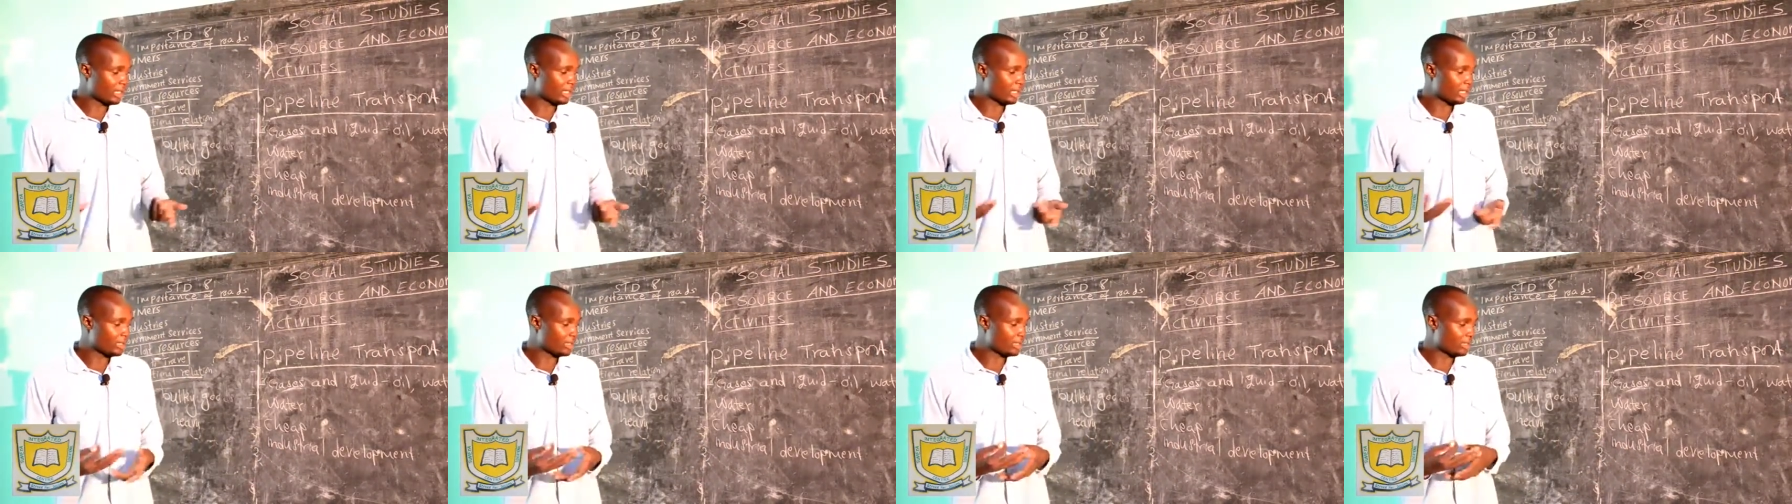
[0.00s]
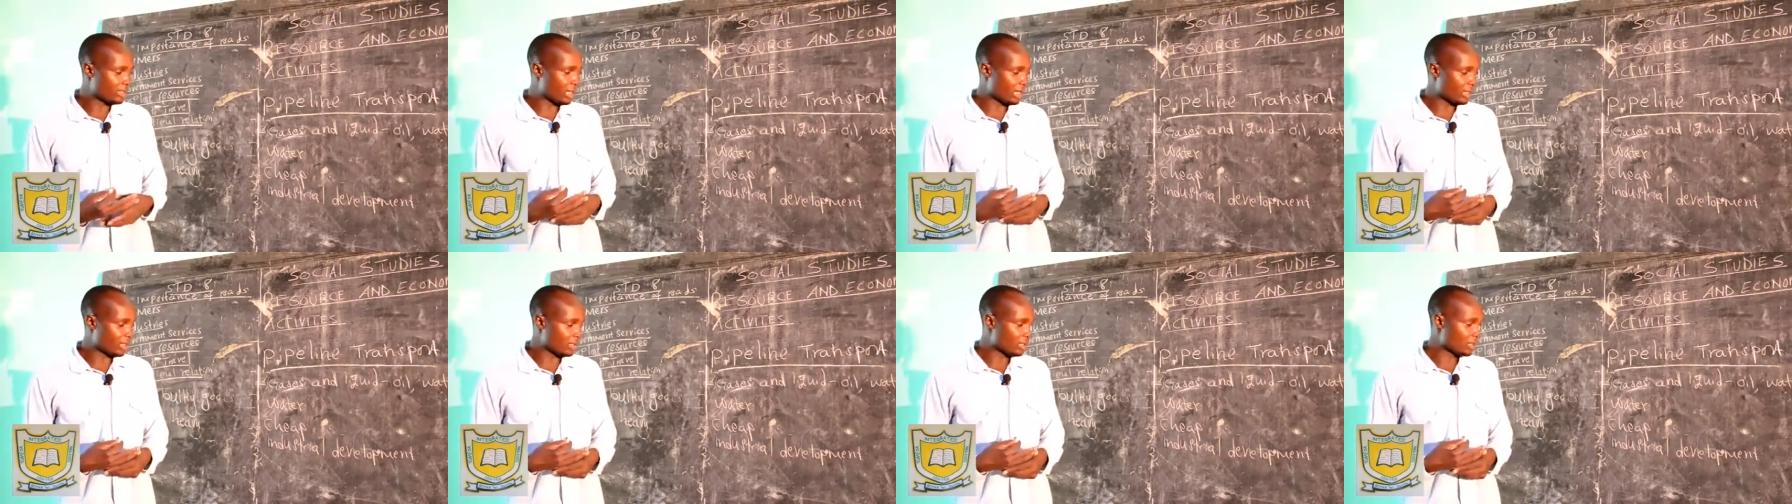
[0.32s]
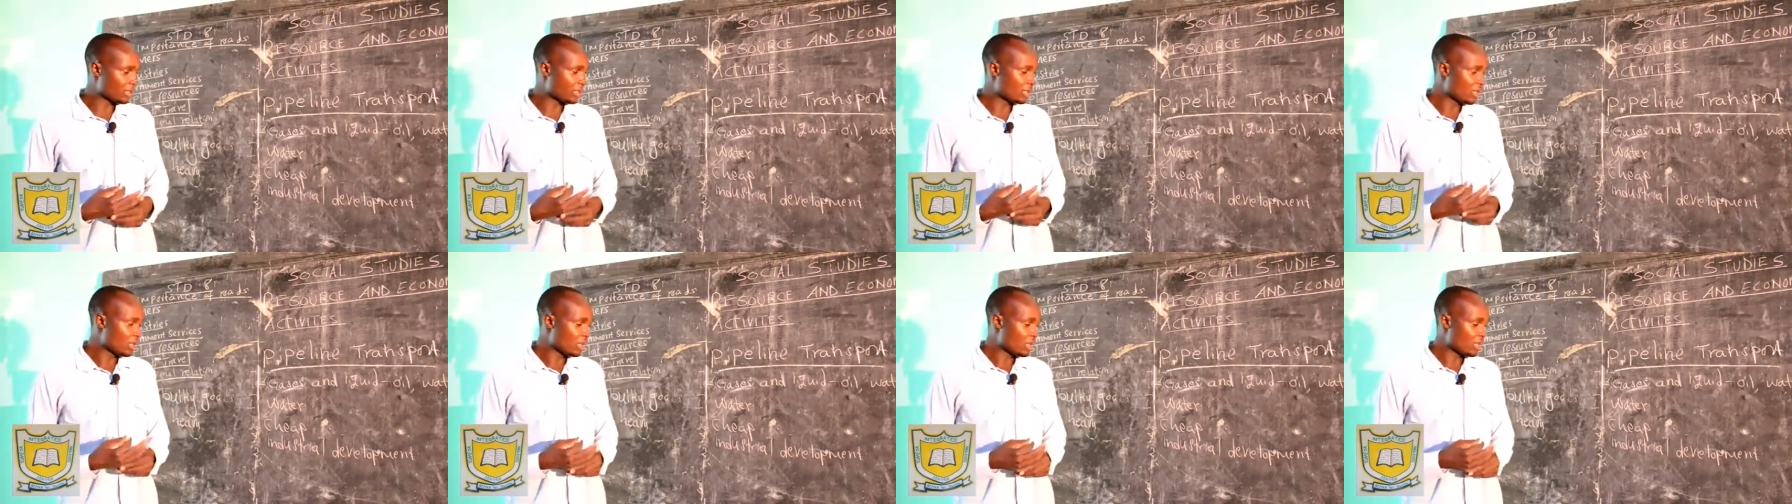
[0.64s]
gets tax
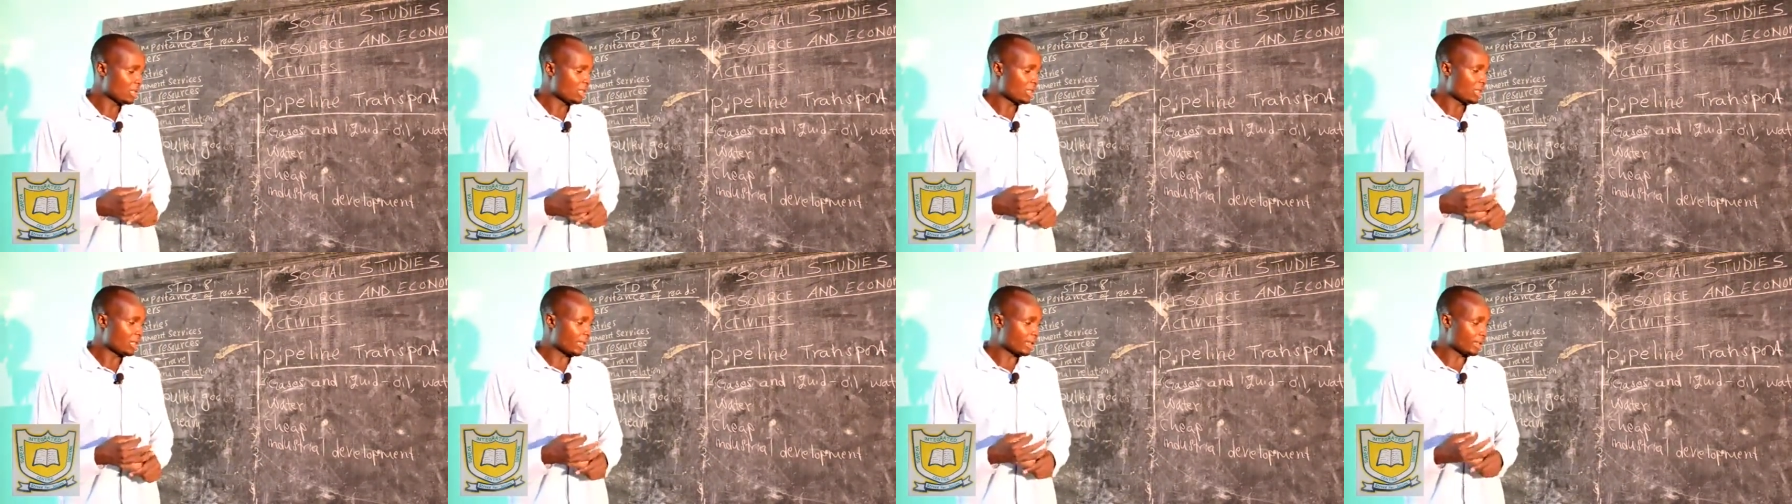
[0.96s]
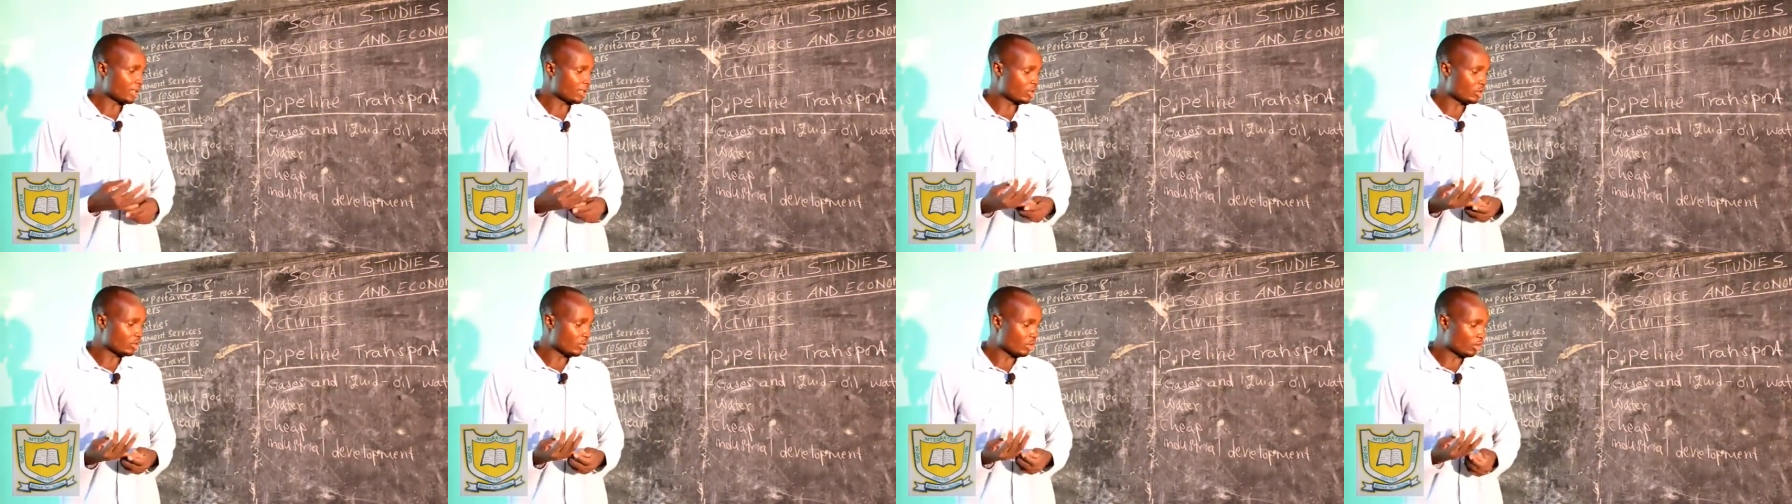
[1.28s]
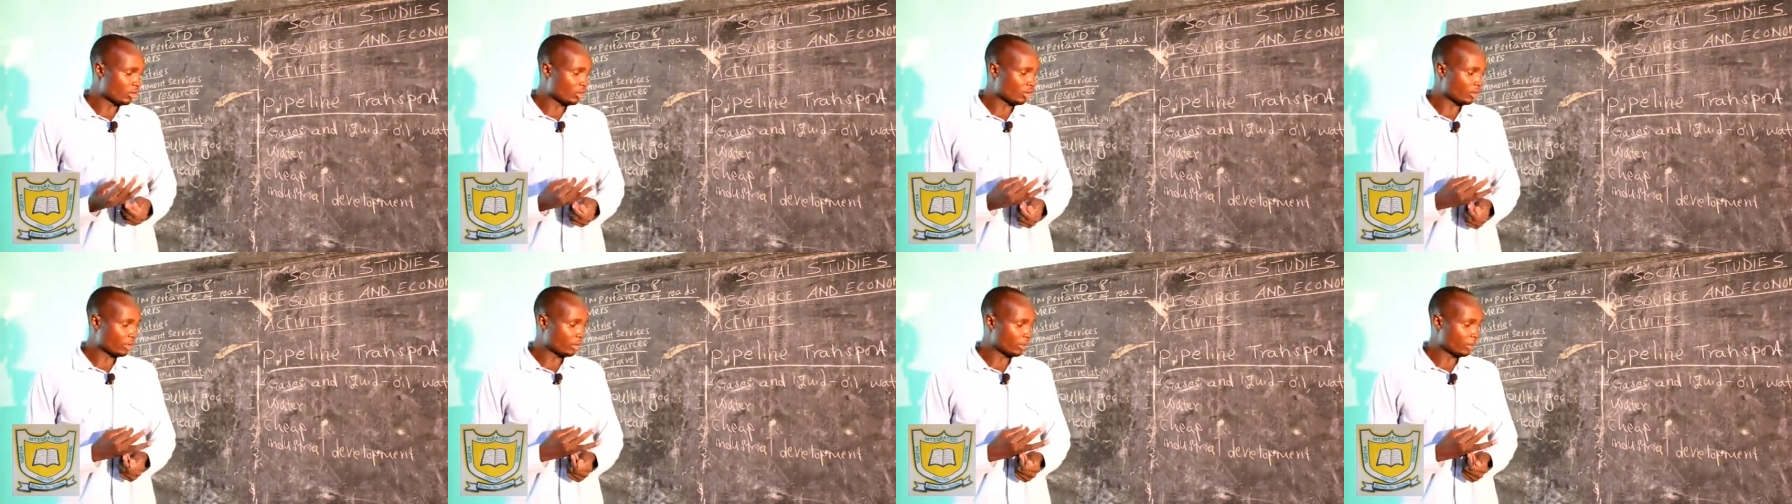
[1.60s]
and so
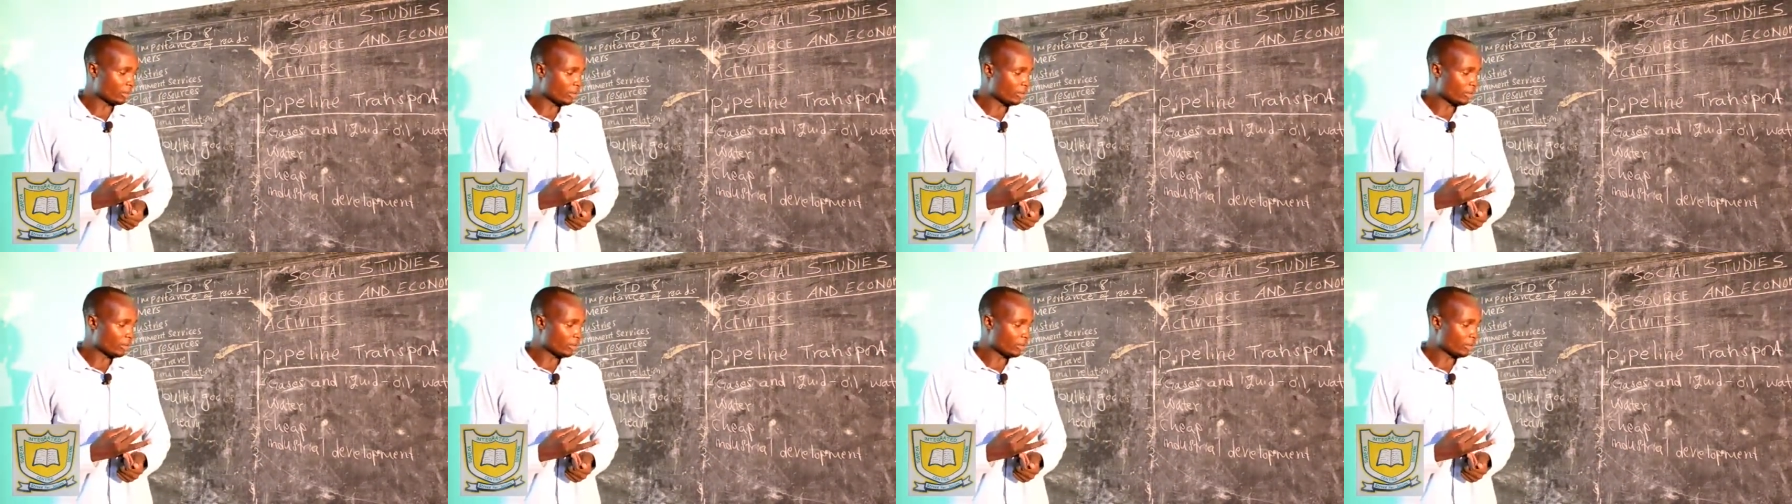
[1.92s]
on.